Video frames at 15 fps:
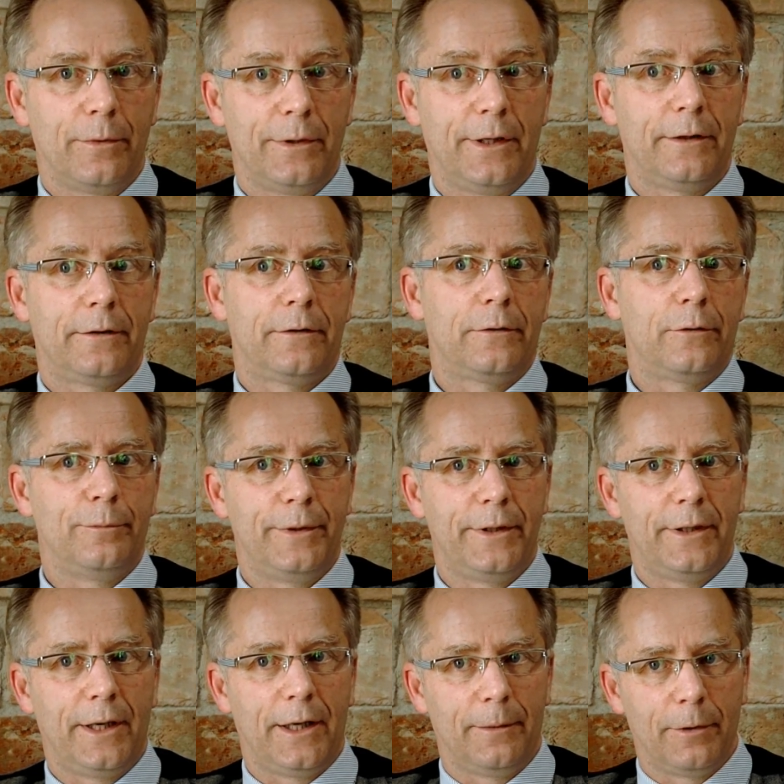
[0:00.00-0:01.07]
We need to
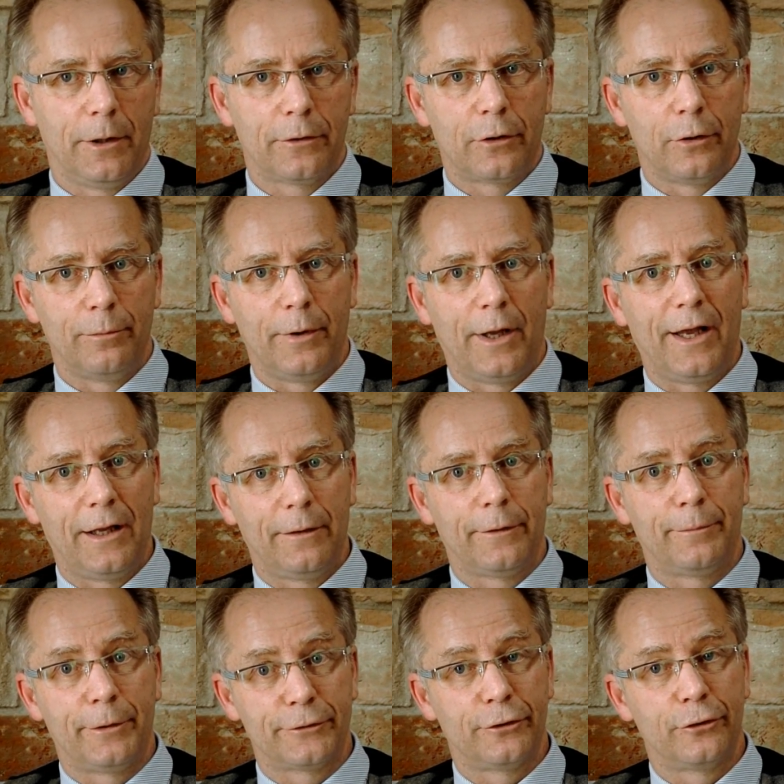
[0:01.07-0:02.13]
be able to help
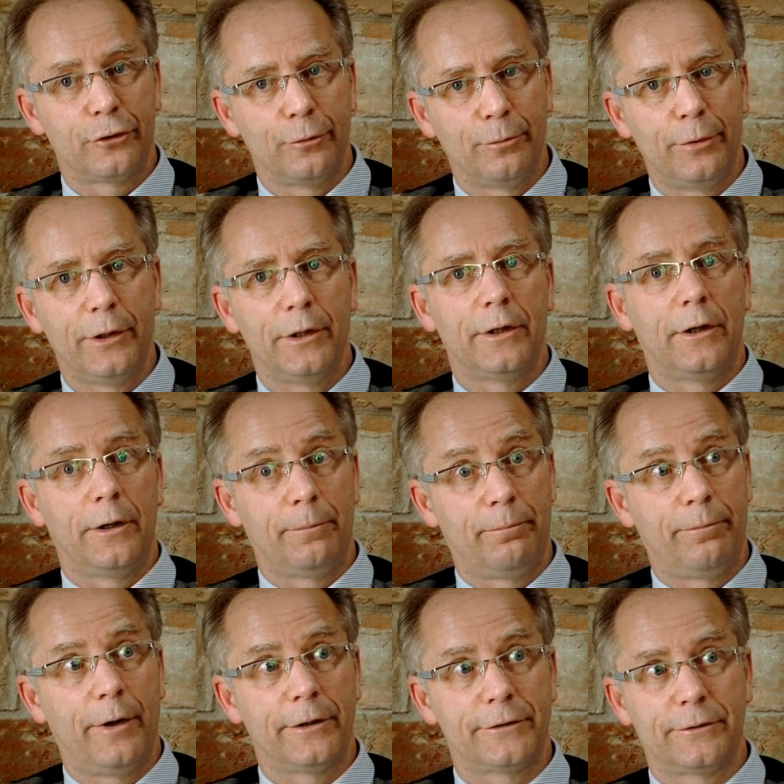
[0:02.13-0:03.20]
the person to build a
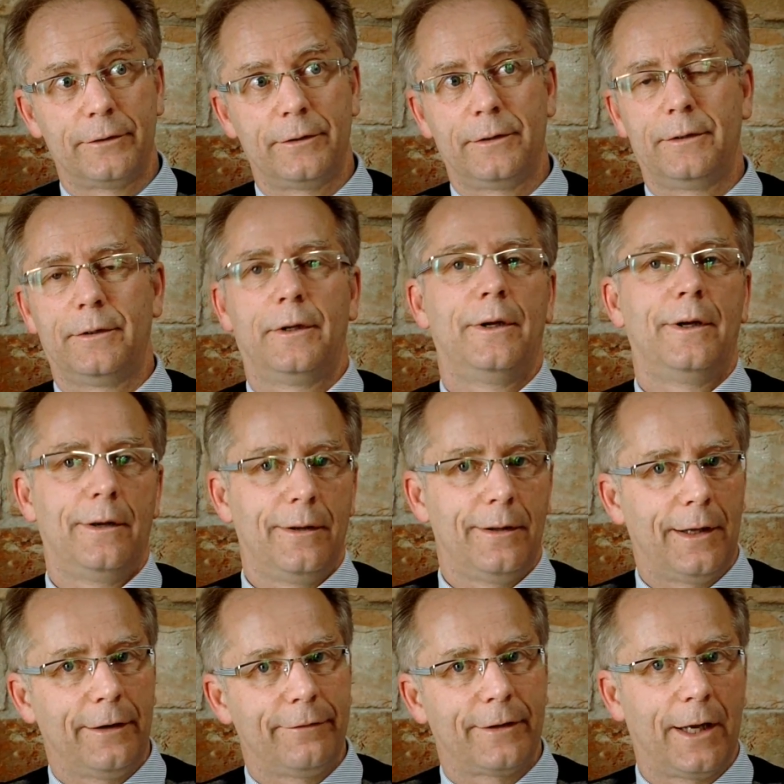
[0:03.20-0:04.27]
puzzle,
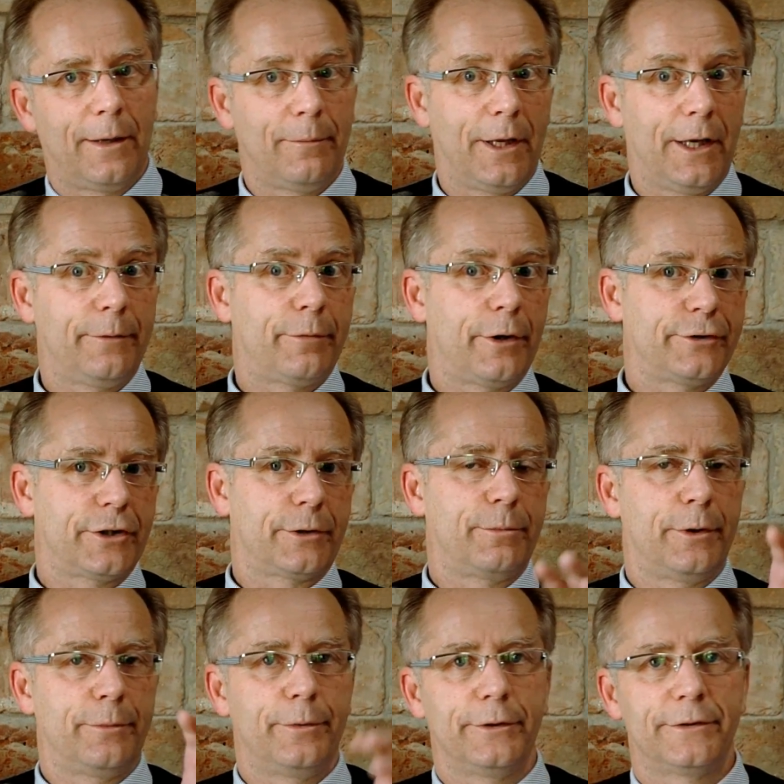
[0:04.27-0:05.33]
lifetime line,
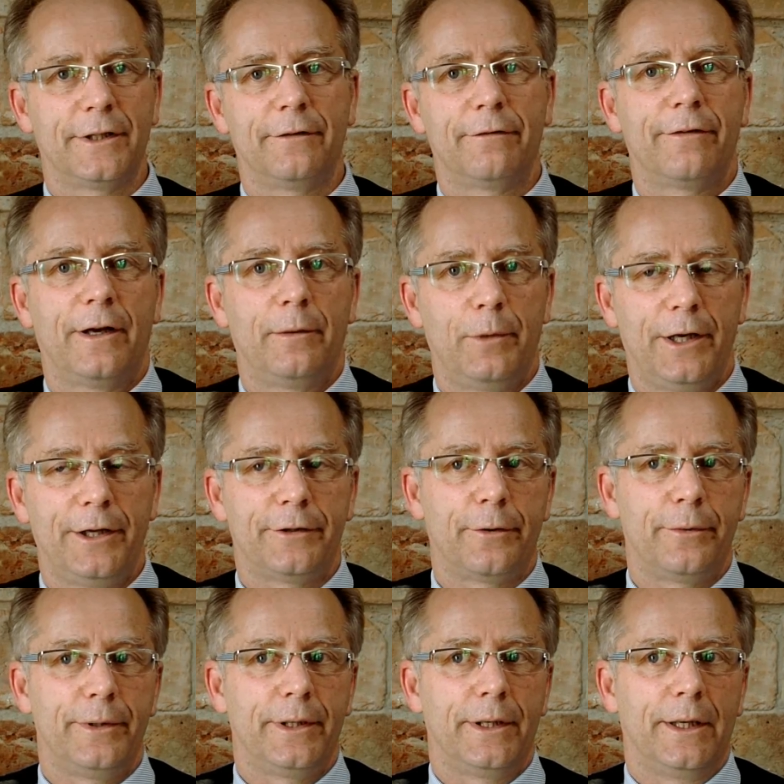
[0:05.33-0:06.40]
project purpose, and family
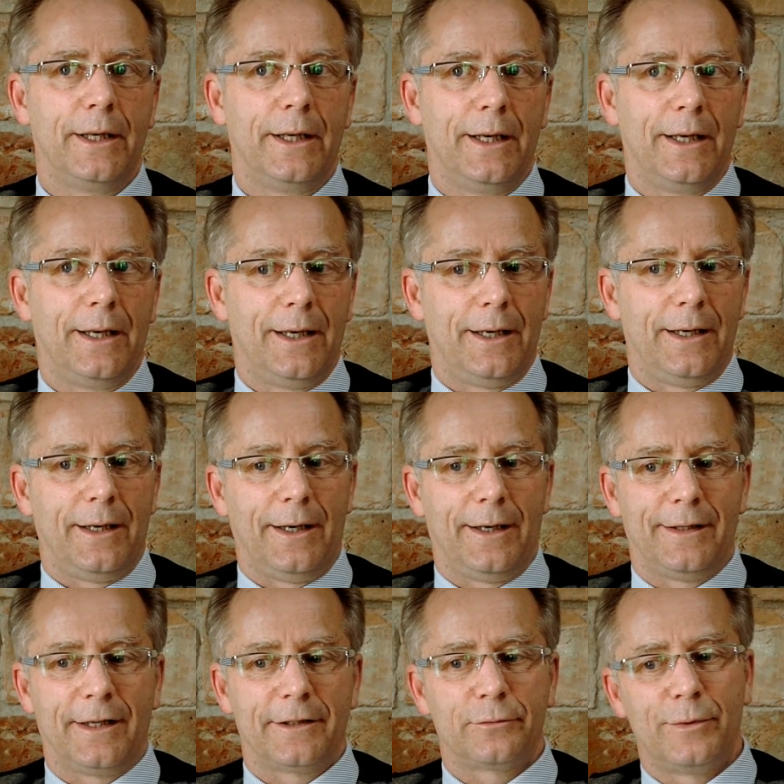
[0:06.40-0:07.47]
tree.
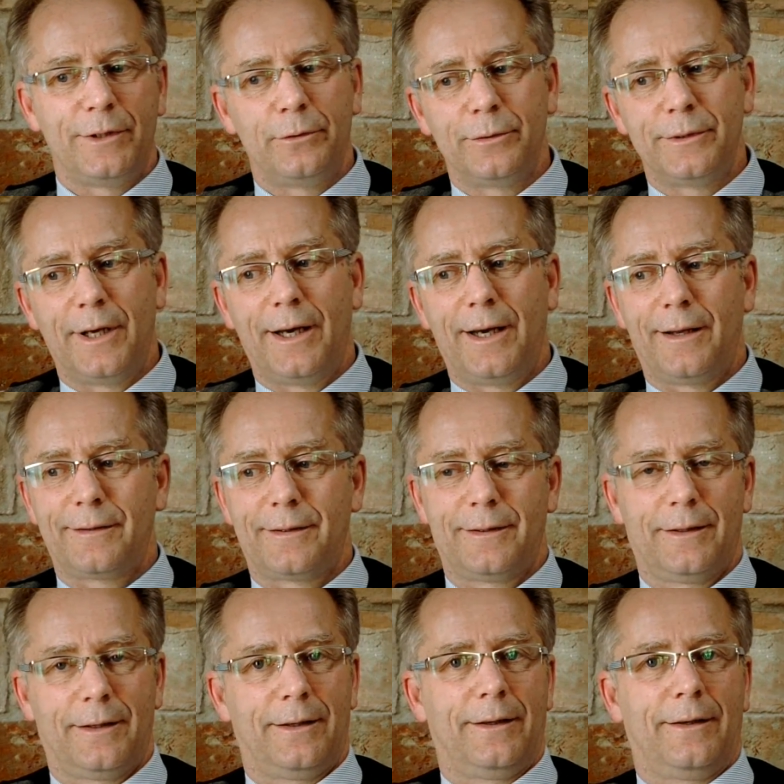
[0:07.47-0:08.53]
And as we do
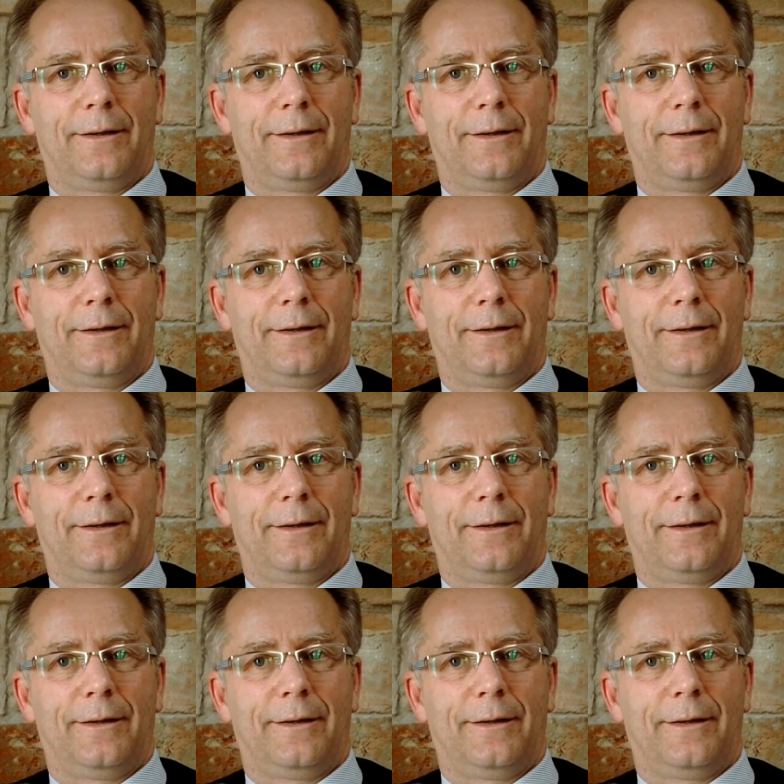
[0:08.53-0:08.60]
that,